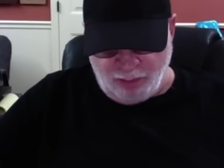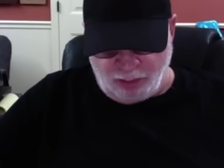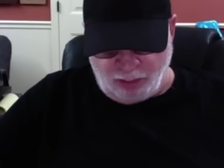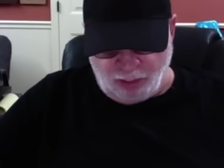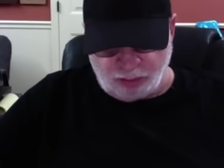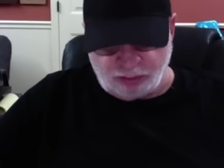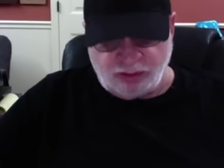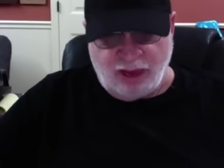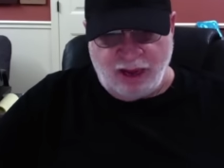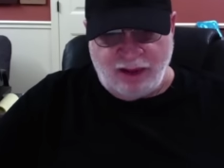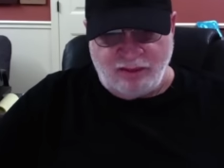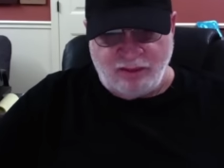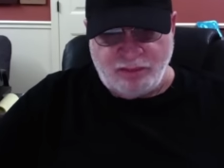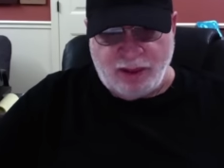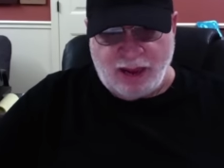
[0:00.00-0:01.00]
because
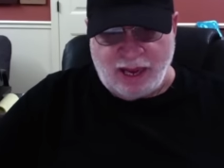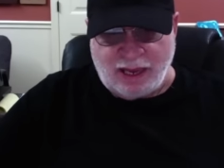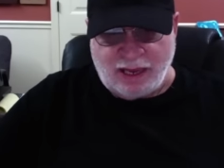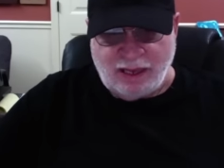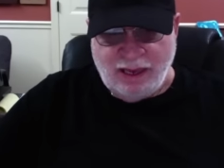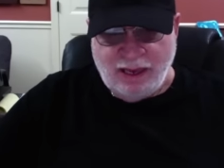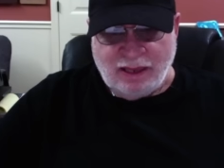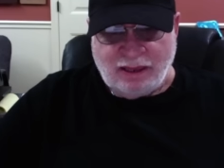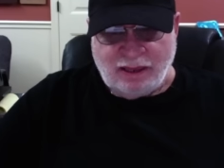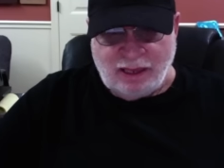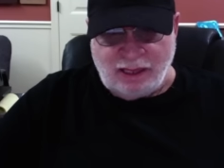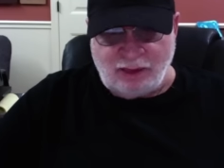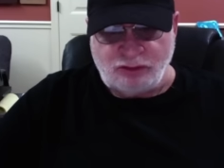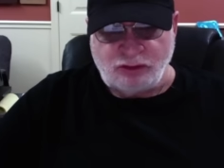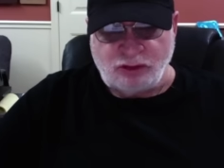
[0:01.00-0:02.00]
everybody
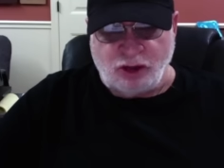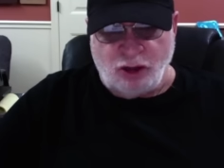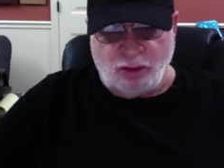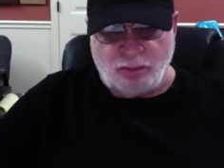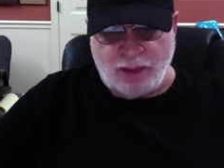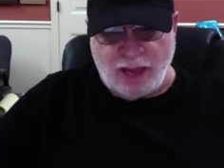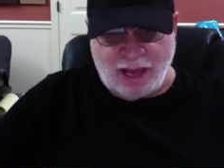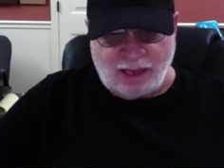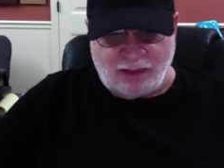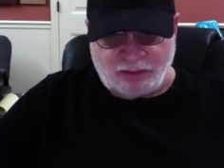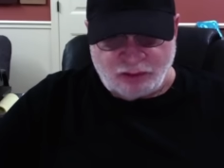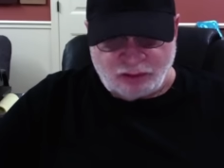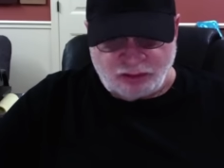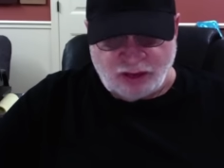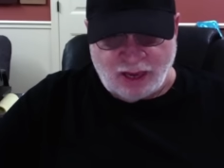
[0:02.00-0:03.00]
needs to come down
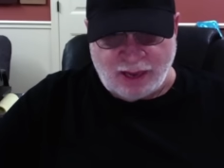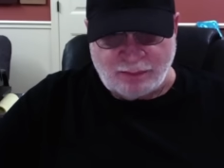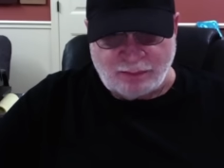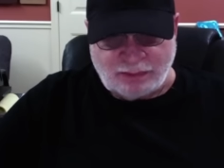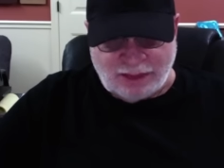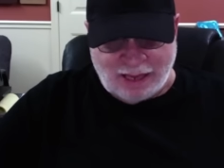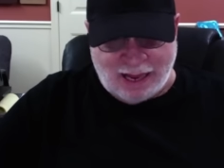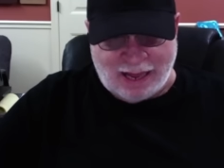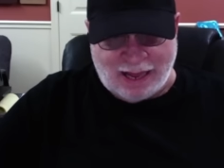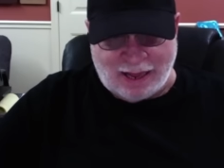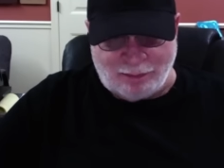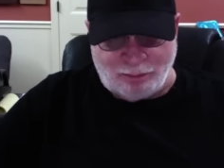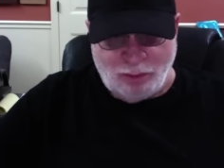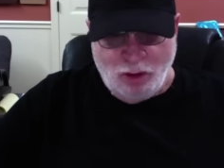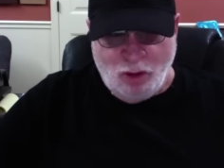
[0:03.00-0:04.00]
at the same
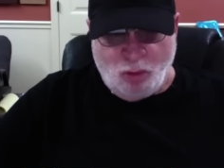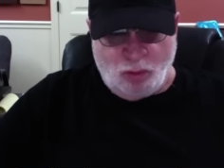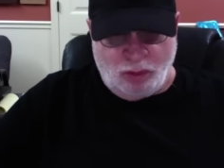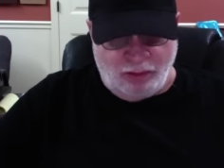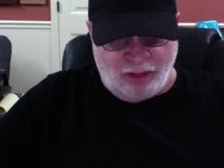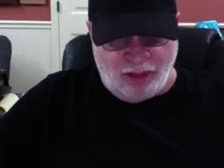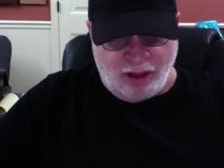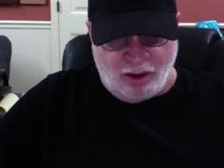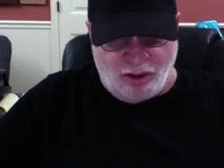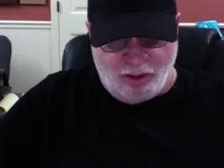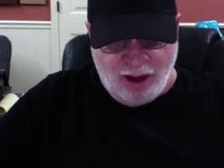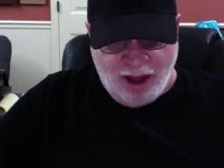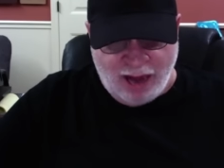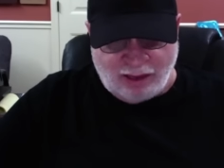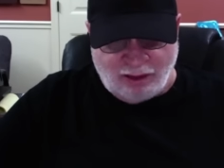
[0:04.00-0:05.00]
time when they
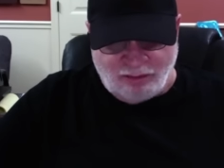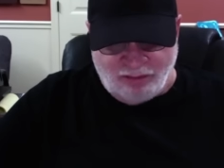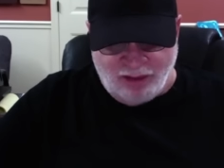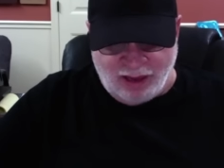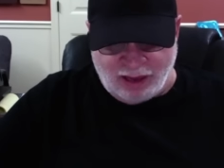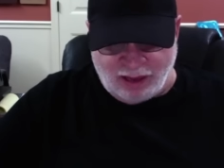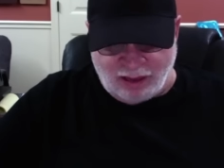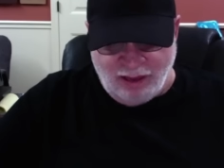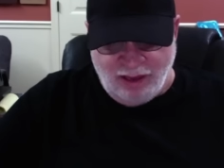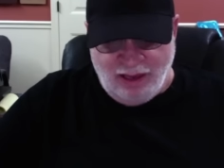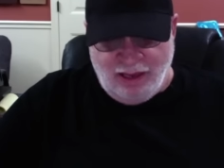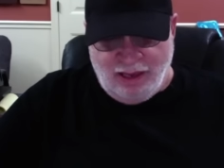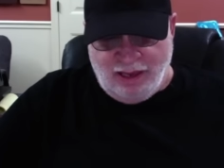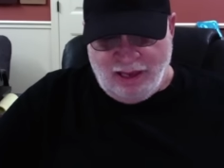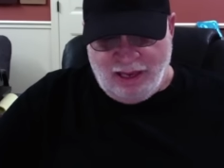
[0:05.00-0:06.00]
are activated.
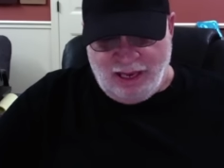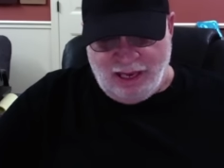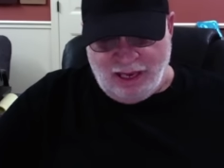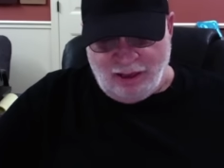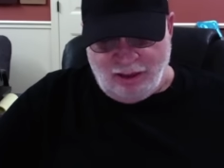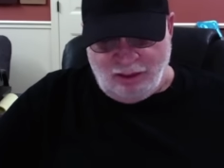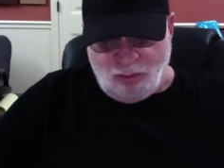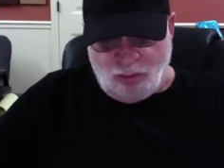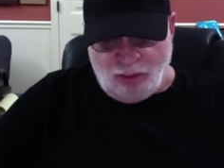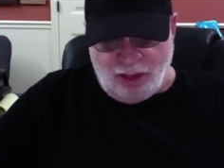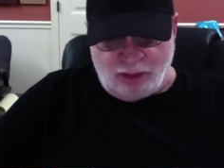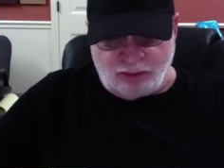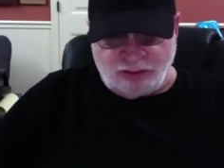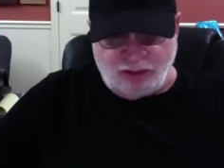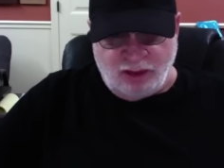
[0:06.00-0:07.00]
And when
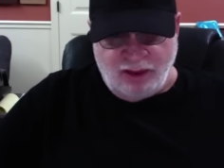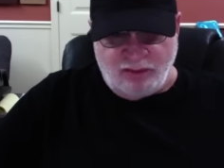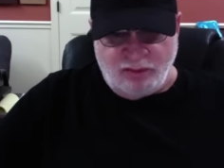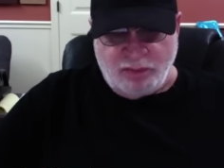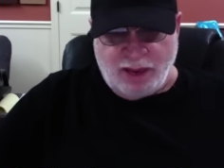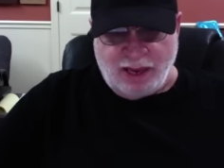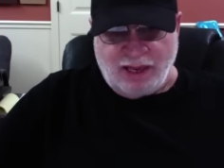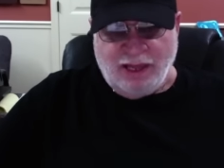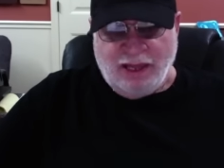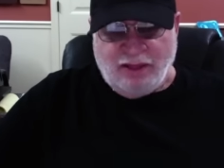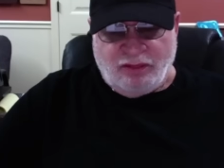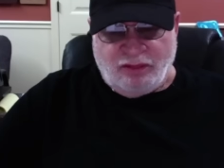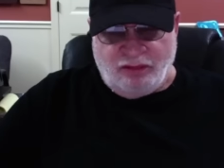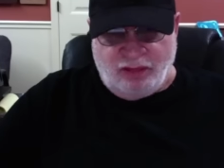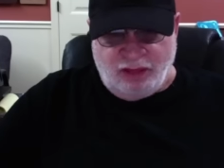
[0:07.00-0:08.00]
I say everybody,
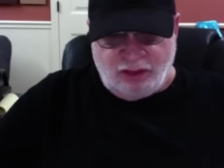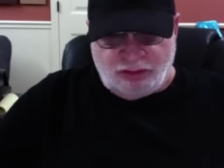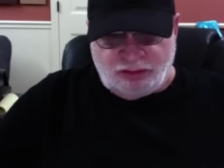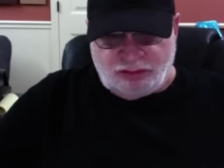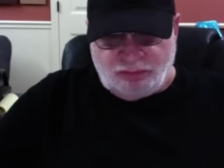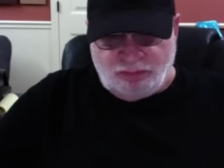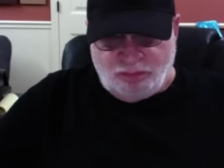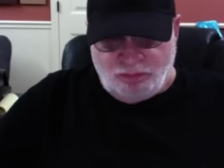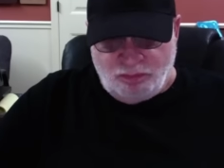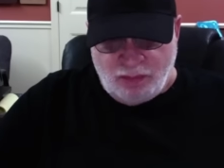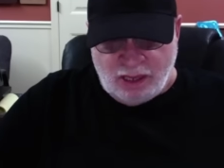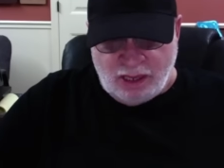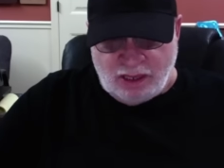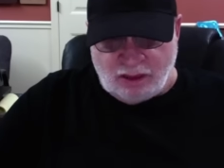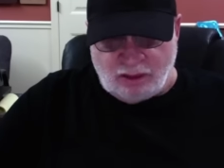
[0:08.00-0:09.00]
this
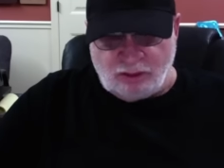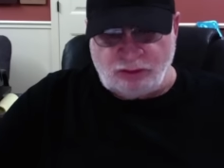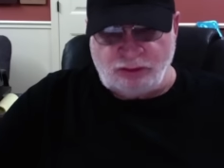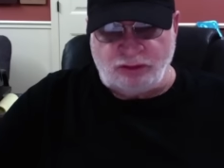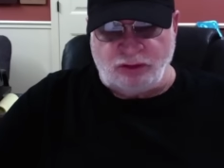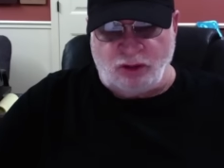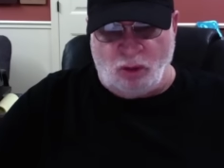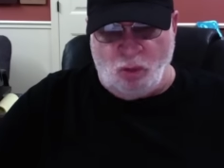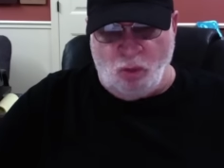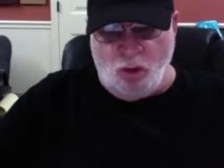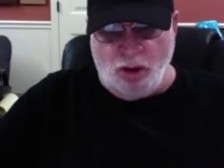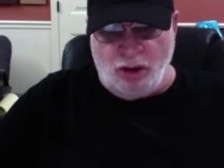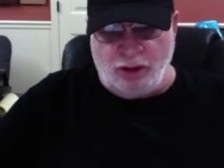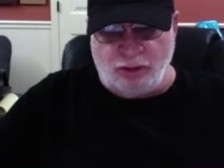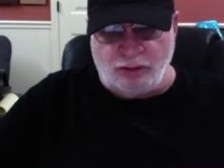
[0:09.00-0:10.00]
means the
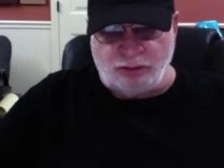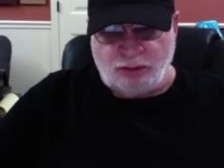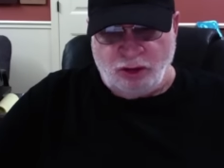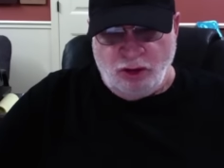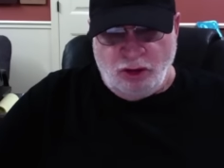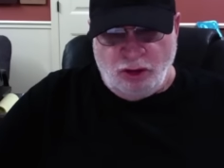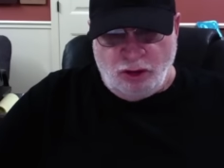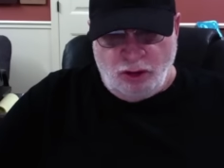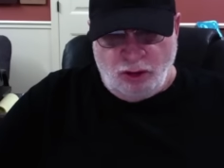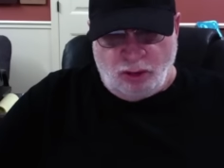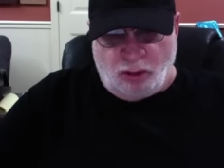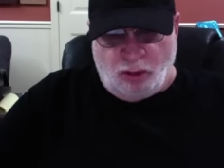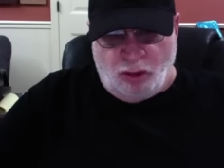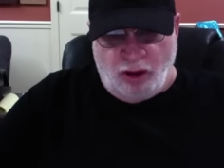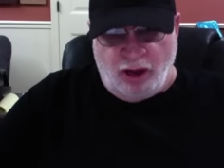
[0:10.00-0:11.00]
ones who
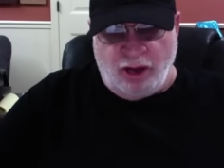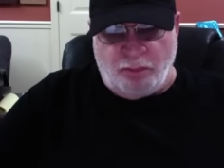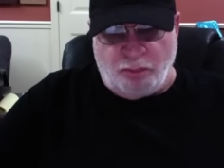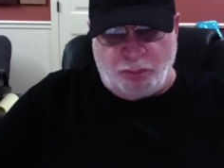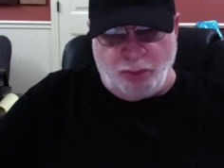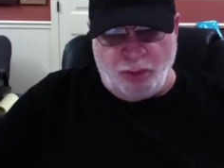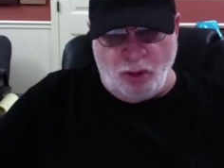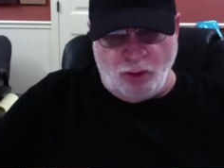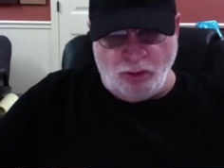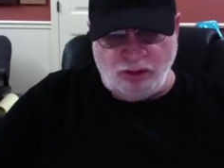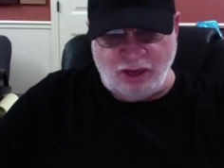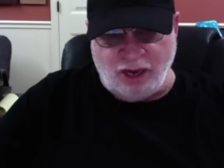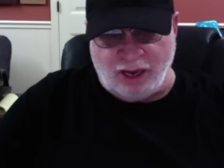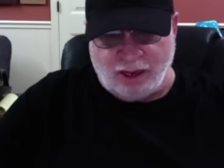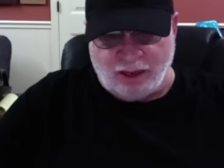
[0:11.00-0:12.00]
are in
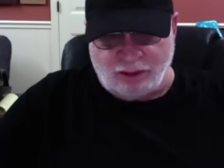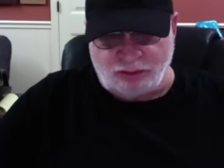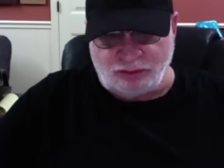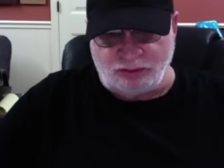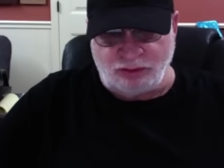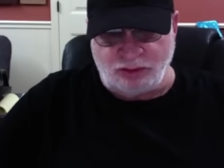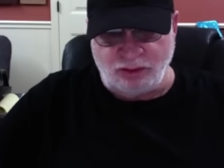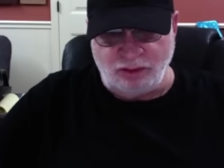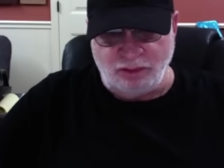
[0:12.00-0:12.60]
protest,